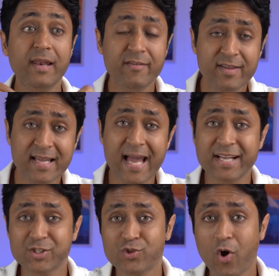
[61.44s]
Living
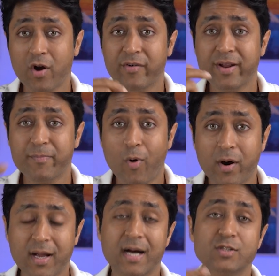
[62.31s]
Extraordinary
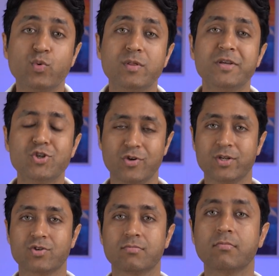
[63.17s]
podcast with me,
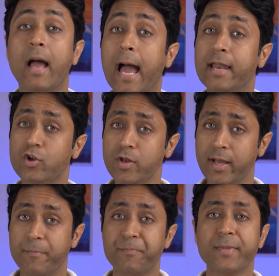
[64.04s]
Shirish. And
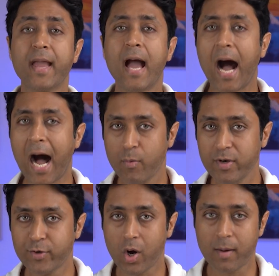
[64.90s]
today, I
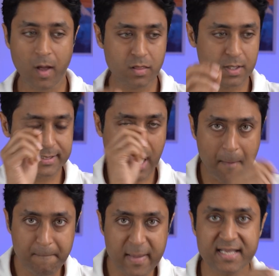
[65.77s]
will talk about this
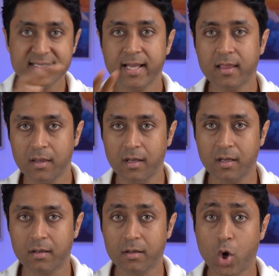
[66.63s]
amazing
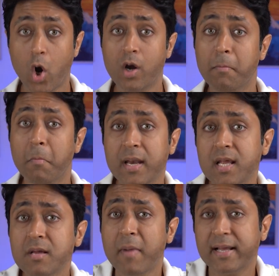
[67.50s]
thing called
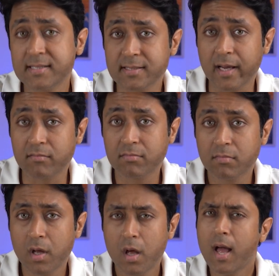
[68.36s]
money mindset
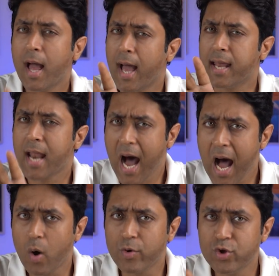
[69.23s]
and
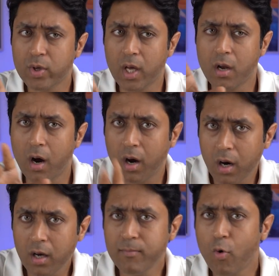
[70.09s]
how you can
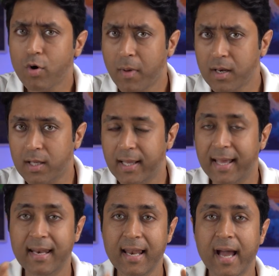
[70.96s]
earn more money
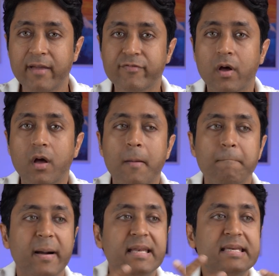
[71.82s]
in life
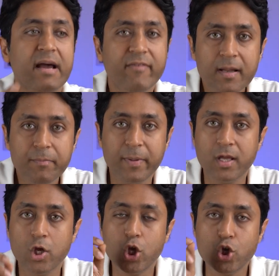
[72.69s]
by
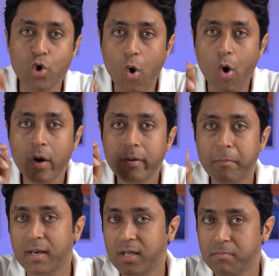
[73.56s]
developing your
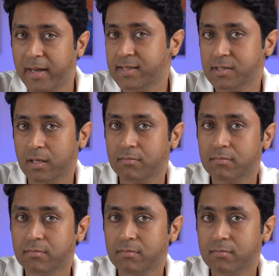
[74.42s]
money mindset.